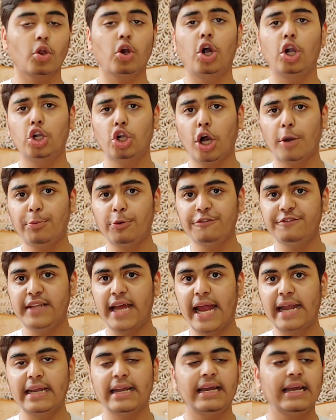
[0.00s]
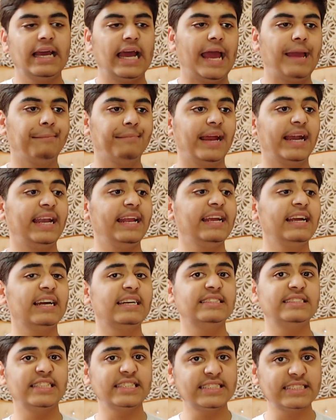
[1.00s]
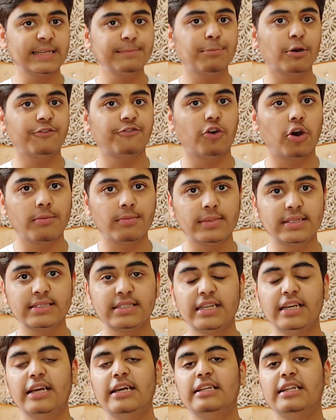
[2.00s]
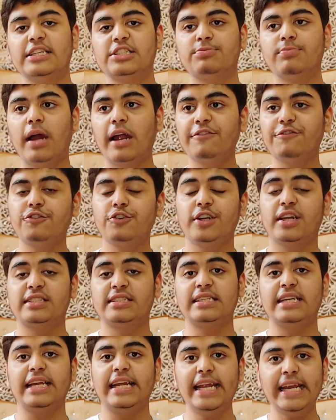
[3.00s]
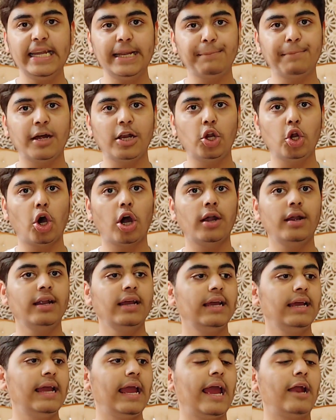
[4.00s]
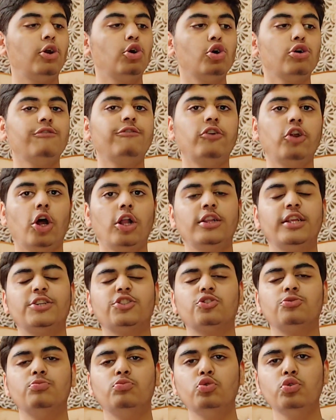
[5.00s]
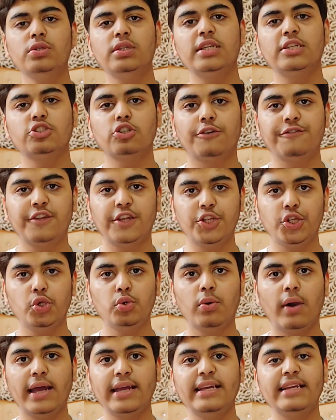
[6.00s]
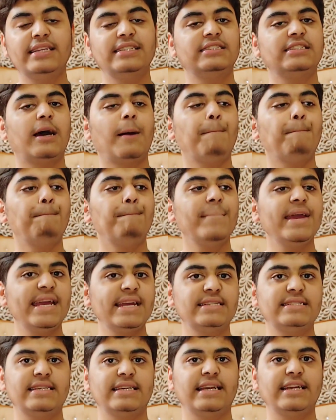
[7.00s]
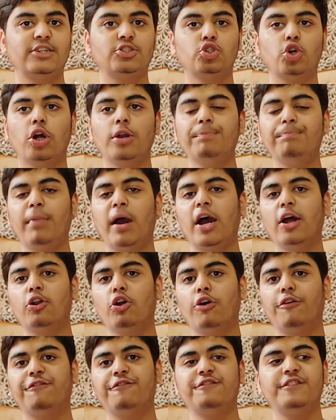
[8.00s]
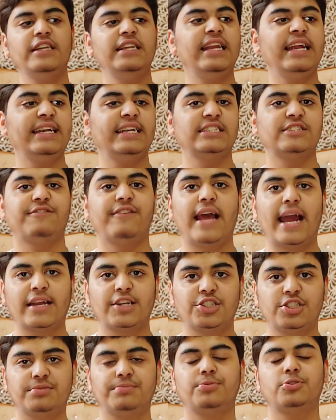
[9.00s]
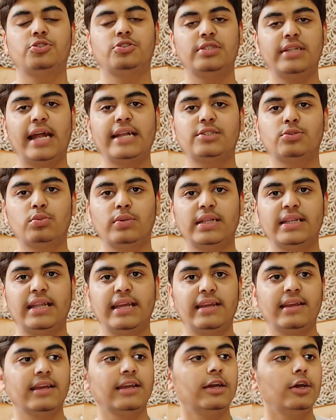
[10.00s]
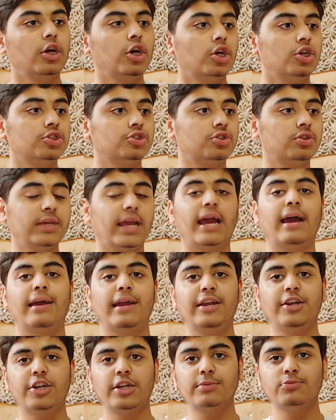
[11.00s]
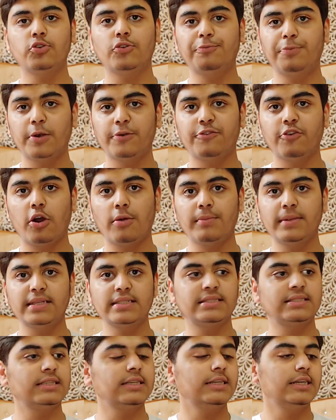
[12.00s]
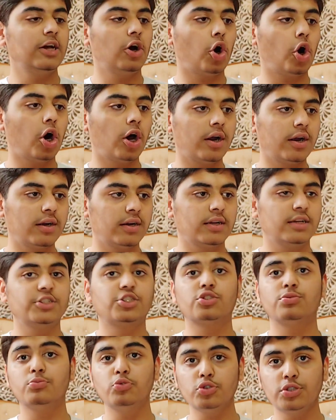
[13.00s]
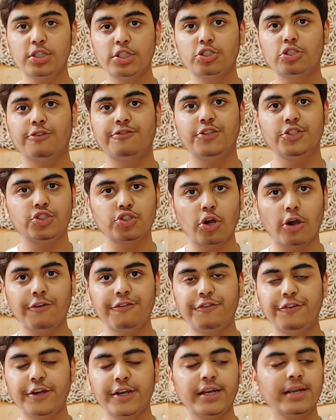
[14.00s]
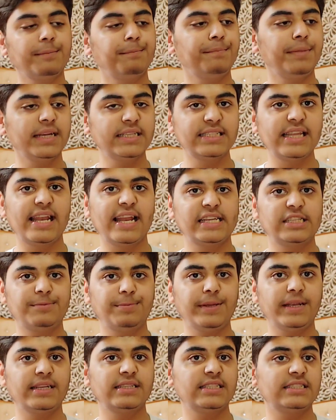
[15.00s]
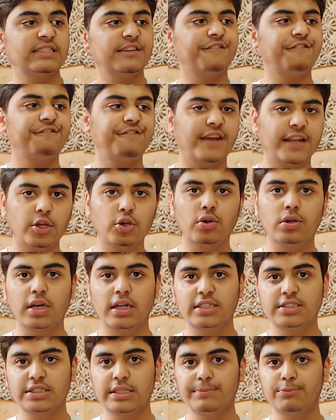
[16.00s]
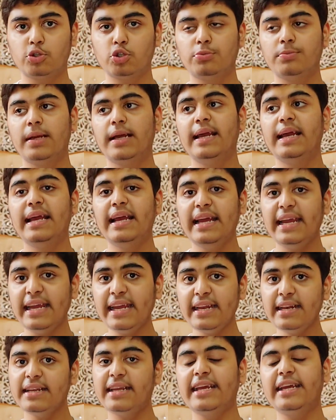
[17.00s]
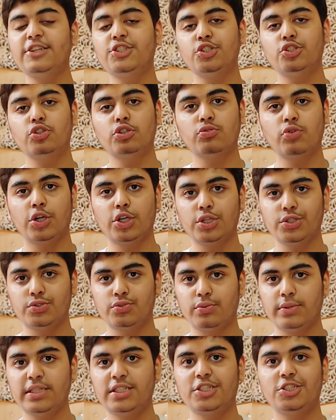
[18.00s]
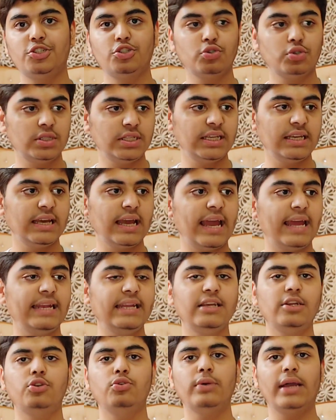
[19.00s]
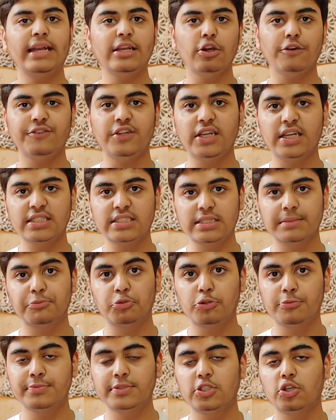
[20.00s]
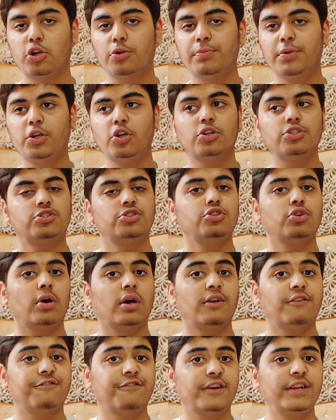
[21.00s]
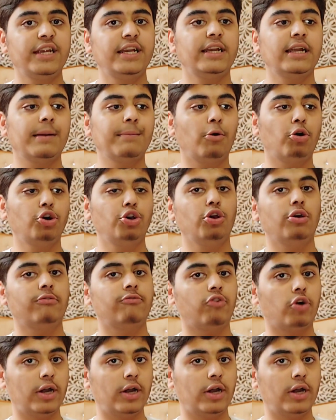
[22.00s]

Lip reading: On top of that, I'm getting consistent performance, the smartphone doesn't heat up a lot, and overall the smoothness of the UI is amazing. It's on par of the latest flagships, so that's one thing. So yeah, in terms of performance or smoothness of the software, Pixel Experience is a very good custom ROM. In case you don't want to switch to any of the custom ROMs because you are worried about your